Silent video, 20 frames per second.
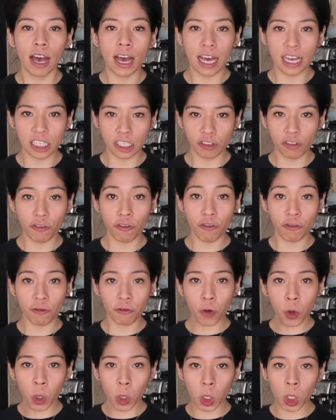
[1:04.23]
as
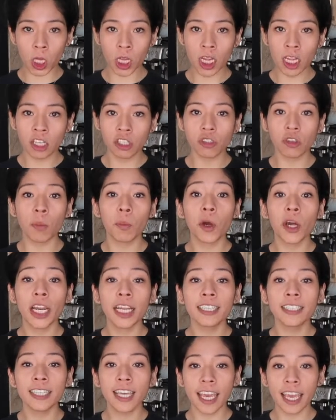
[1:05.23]
full. So I'm
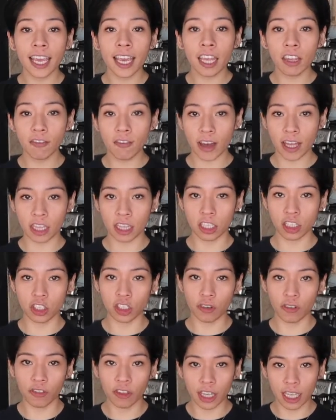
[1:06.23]
gonna take
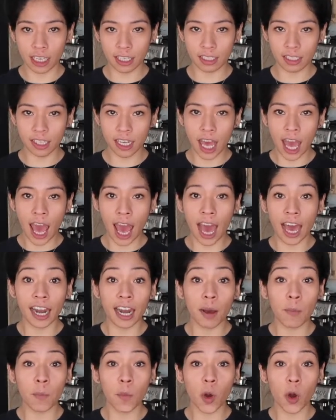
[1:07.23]
advantage of this,
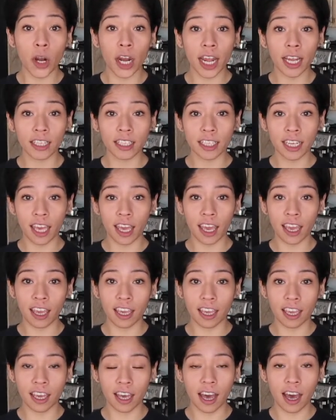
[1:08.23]
and I'm gonna
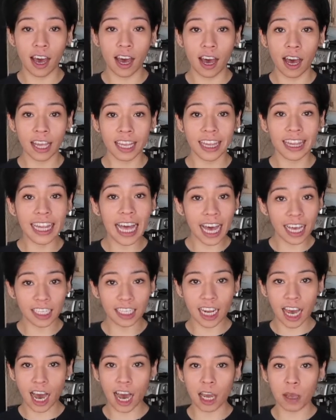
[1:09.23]
take that
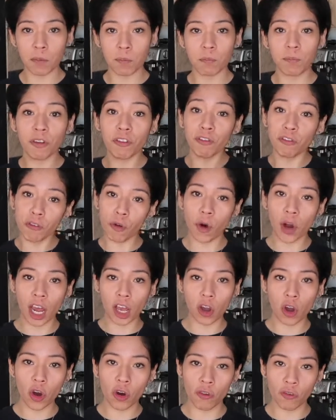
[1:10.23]
time before
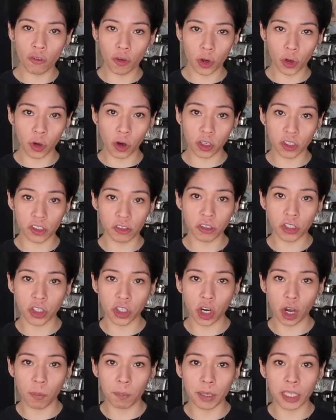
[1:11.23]
I go for grocery
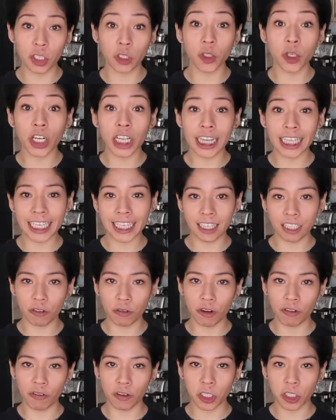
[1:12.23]
shopping to clean the
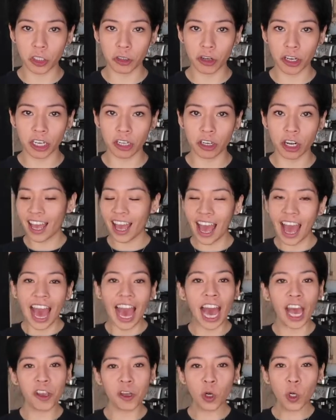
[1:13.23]
refrigerator.
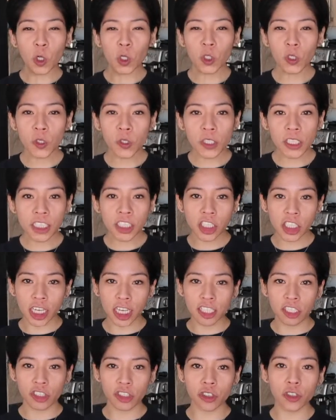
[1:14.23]
I also
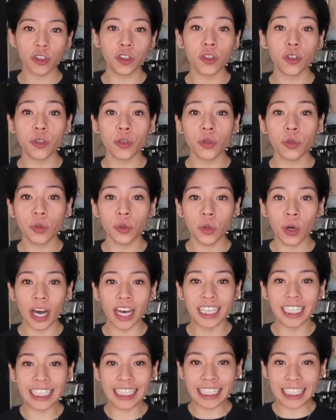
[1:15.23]
suggest to do
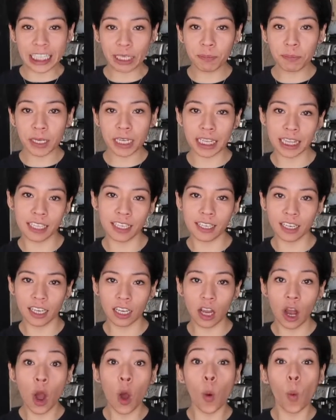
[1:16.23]
a deep
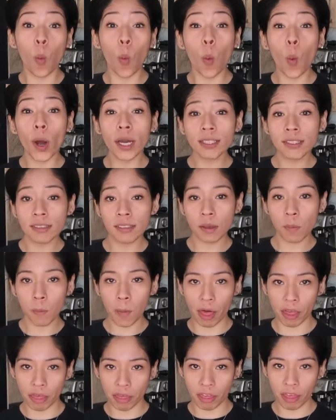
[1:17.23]
cleaning once a
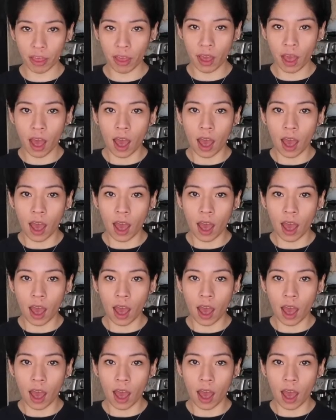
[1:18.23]
month.